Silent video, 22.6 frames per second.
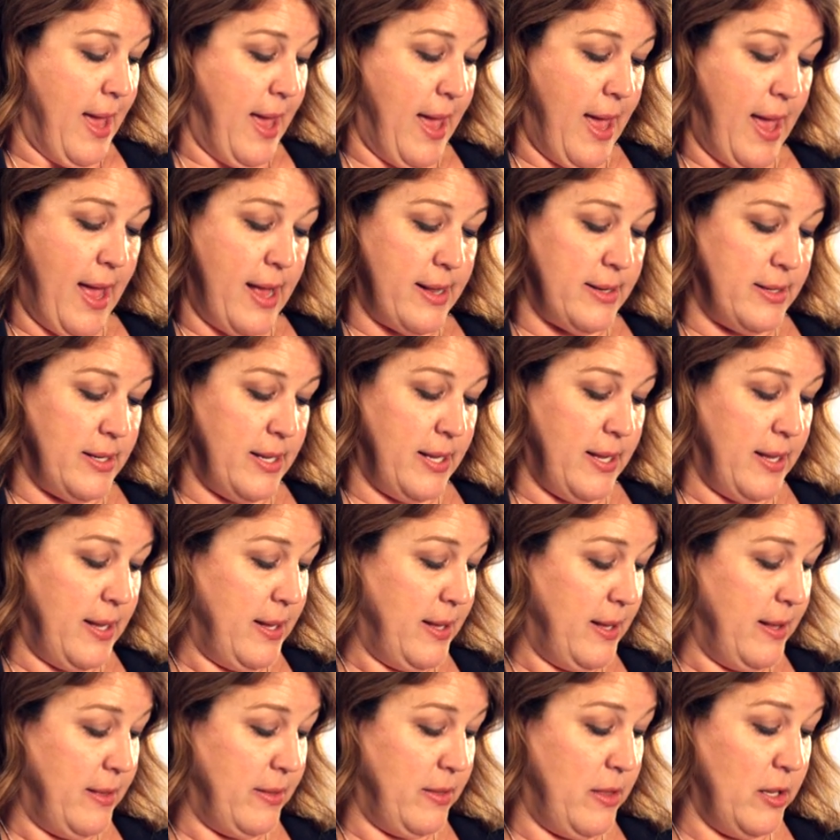And
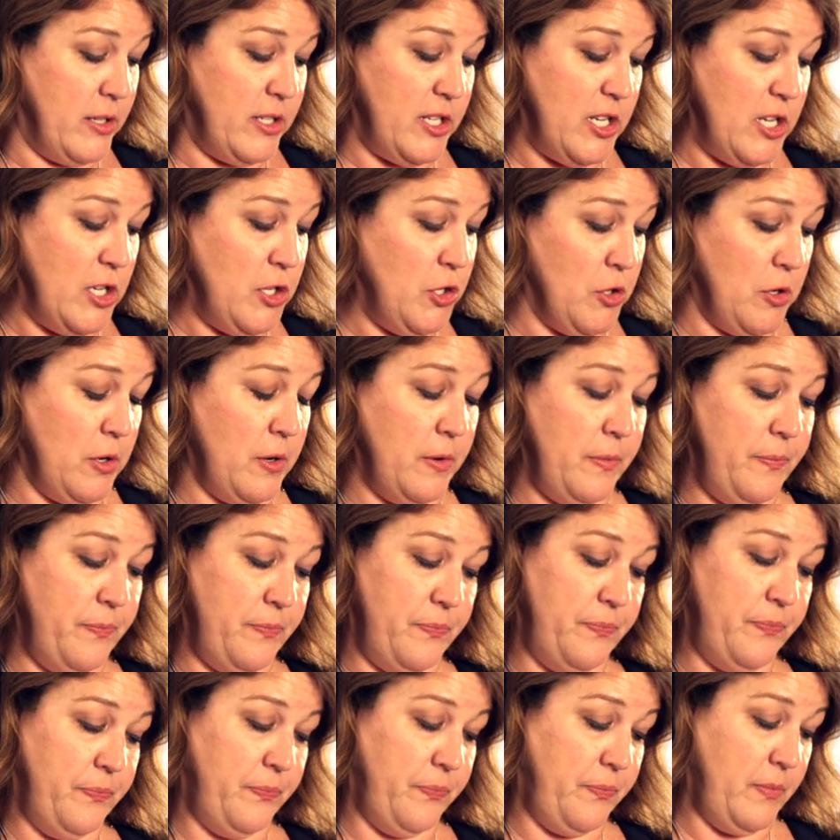the teacher
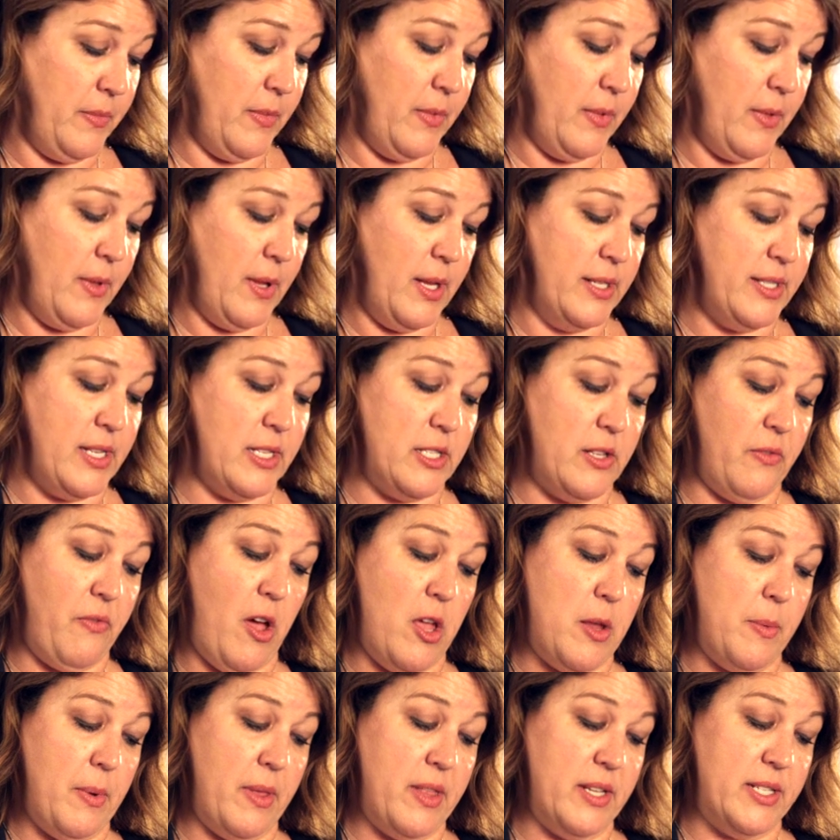says the
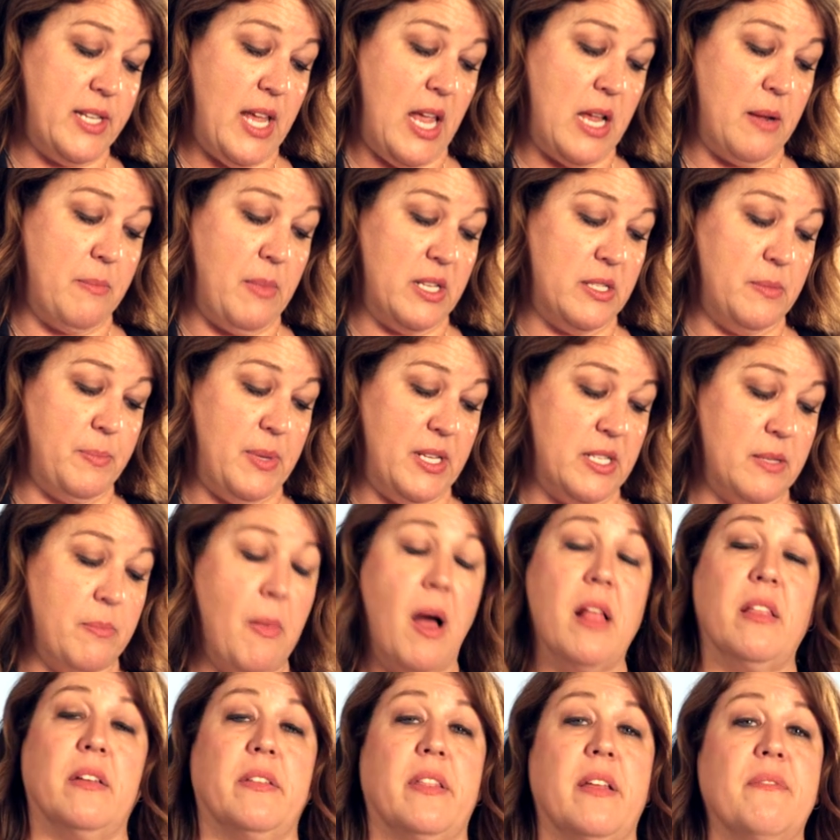volume of the tank must be
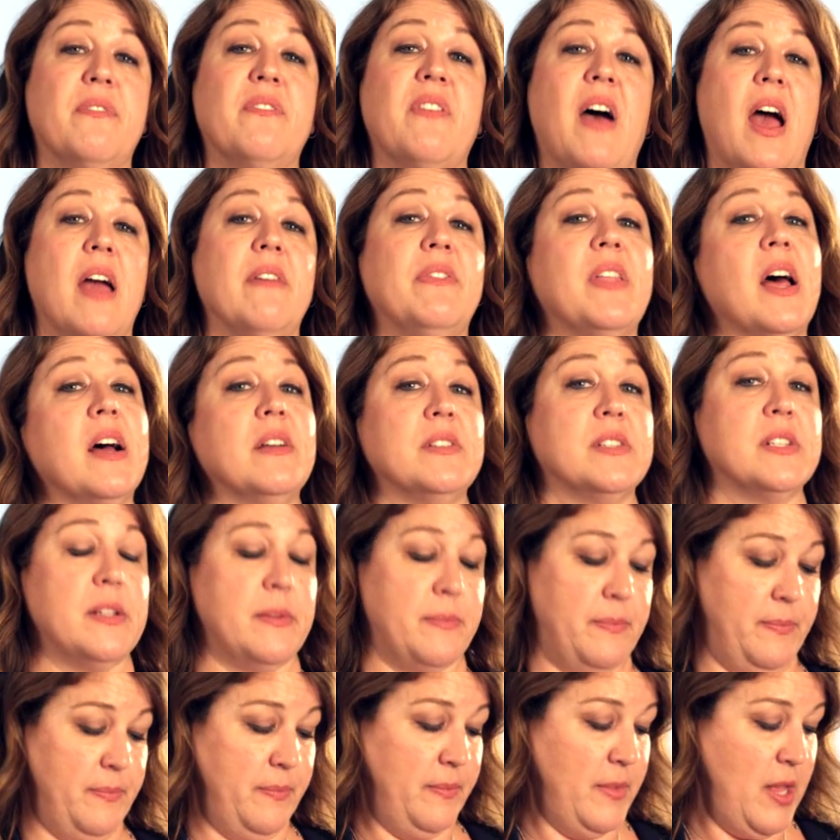smaller than
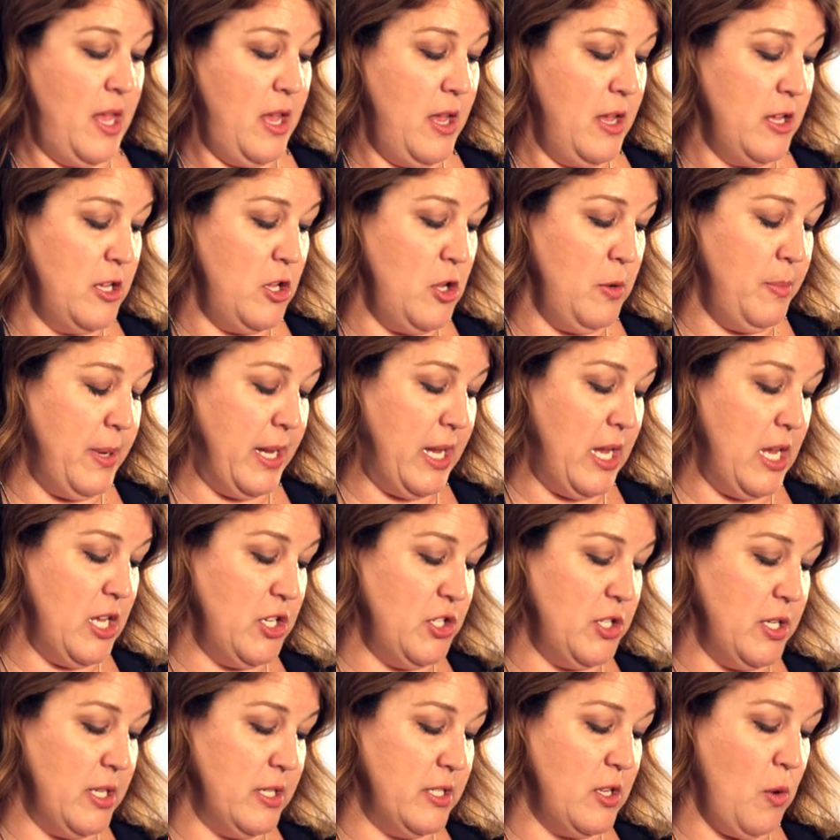5,000 cubic
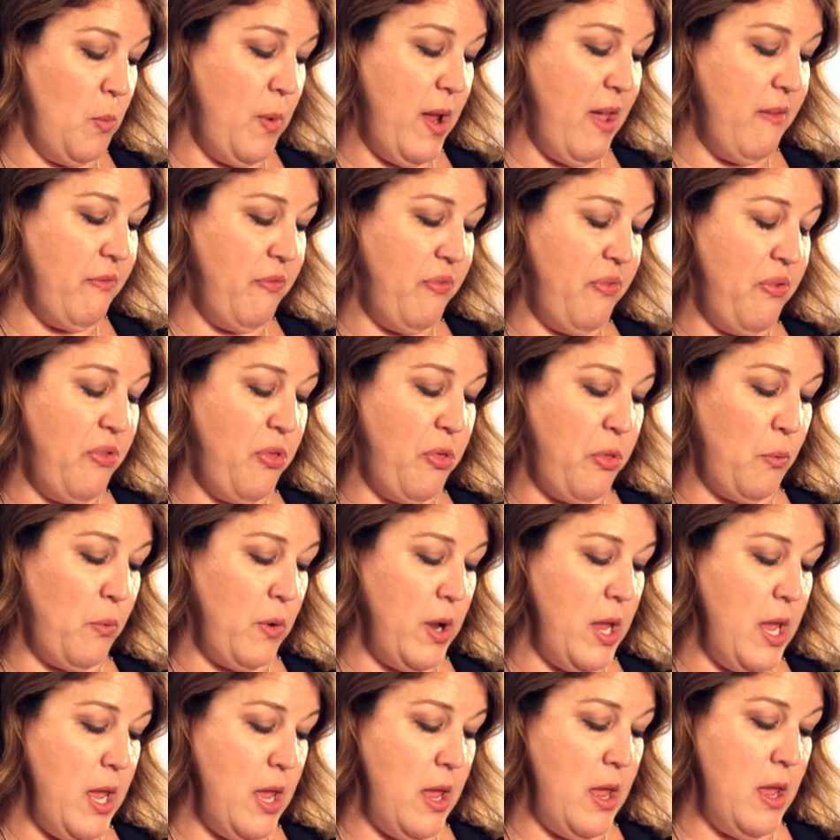inches. So we have
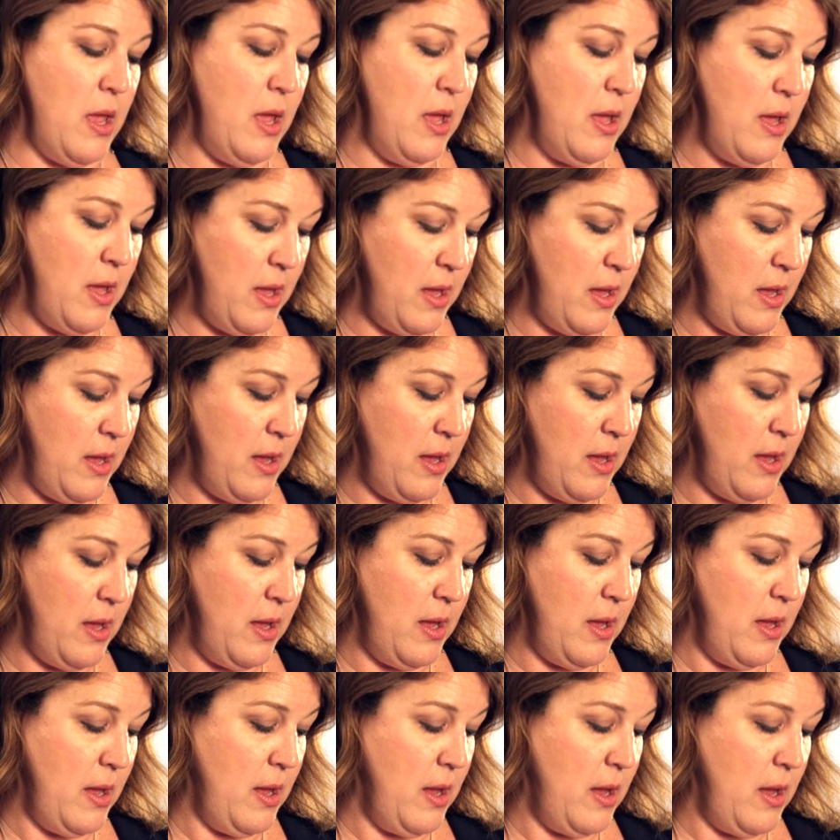three
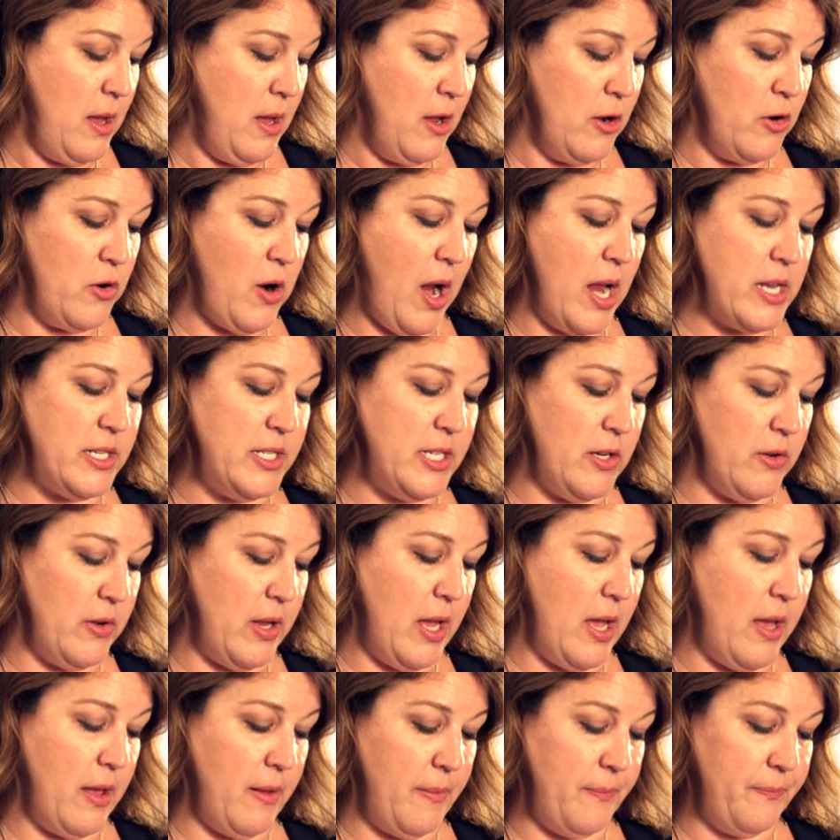
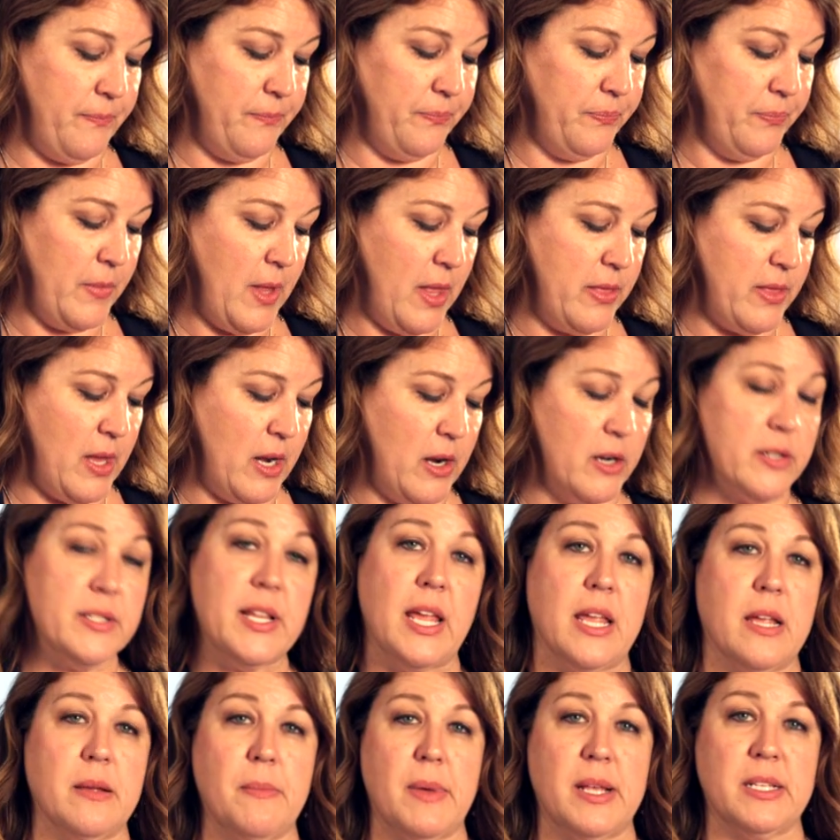criteria that our
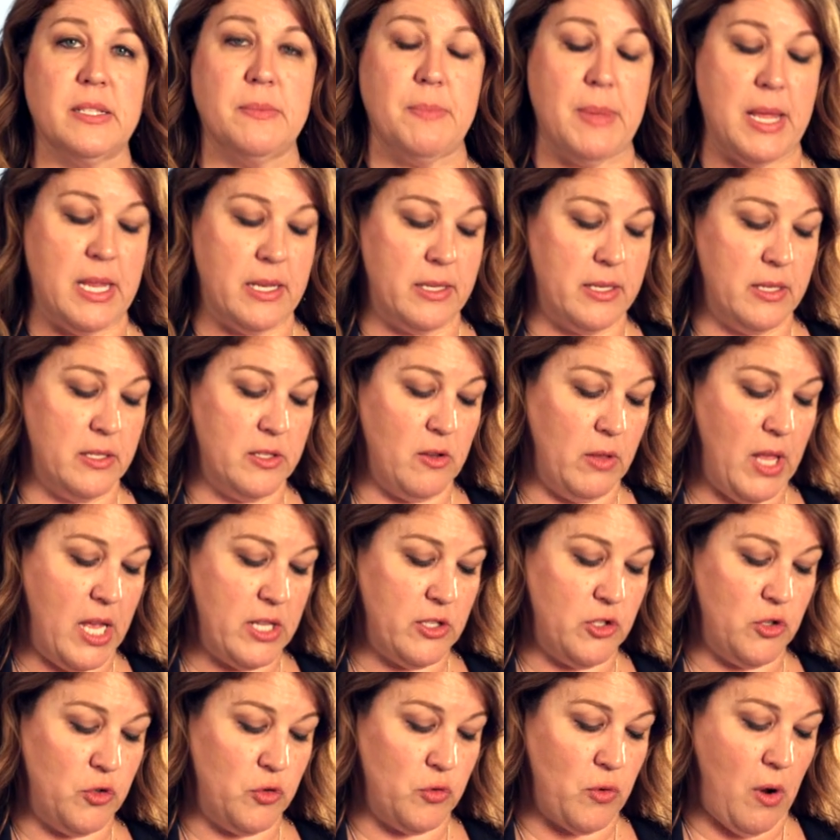tank must meet. So
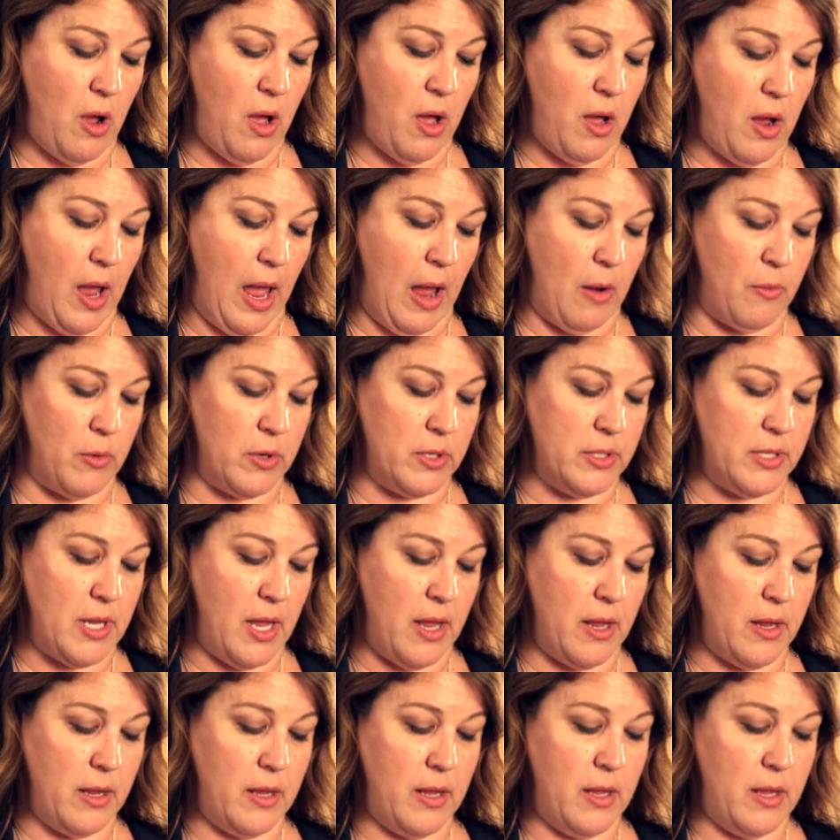let's draw our tank.